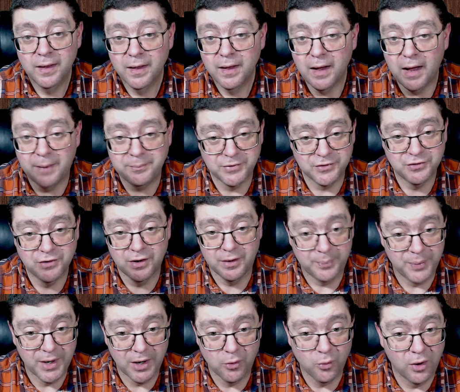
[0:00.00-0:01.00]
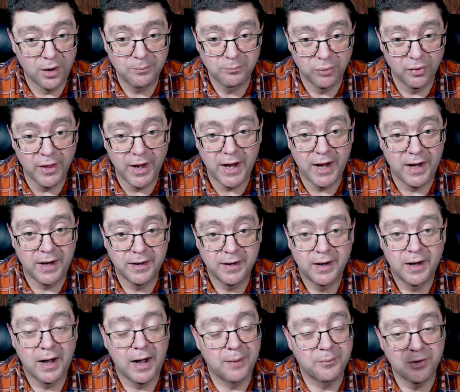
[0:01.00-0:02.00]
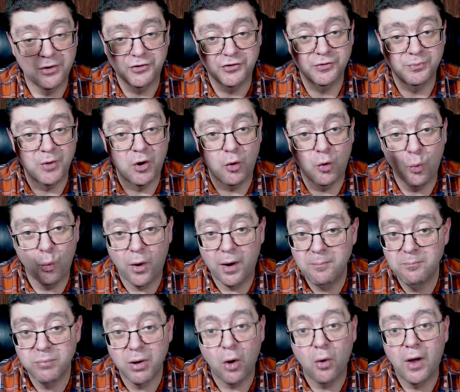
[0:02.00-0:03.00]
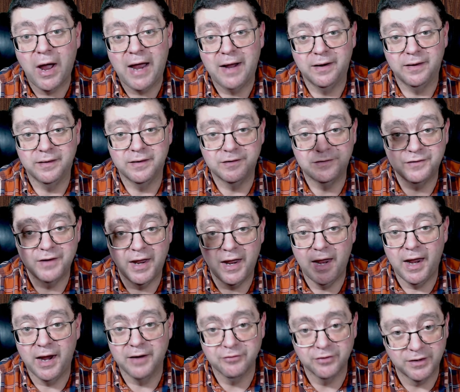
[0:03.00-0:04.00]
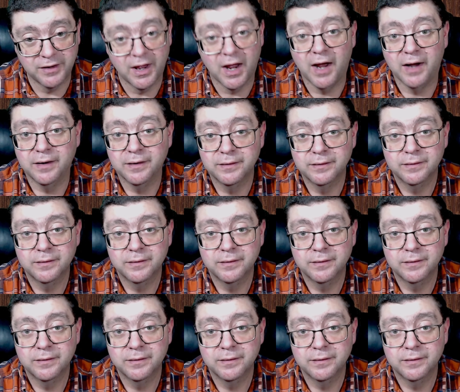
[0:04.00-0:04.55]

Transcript: I'm just going to pick one blend, and I'm going to smoke one bowl out of this every day.